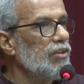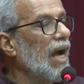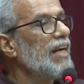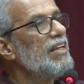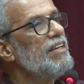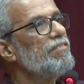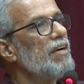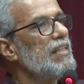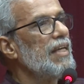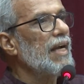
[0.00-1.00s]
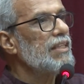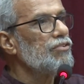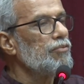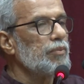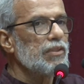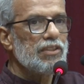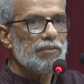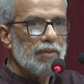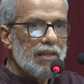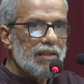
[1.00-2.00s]
They identify the active
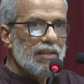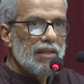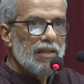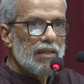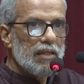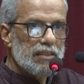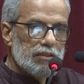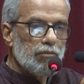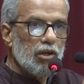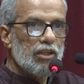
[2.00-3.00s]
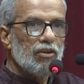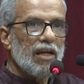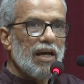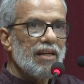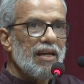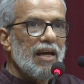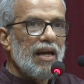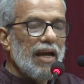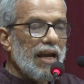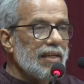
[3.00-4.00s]
principle, it's molecular,
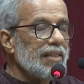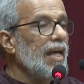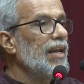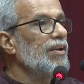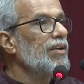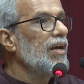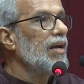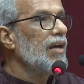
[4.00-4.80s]
and then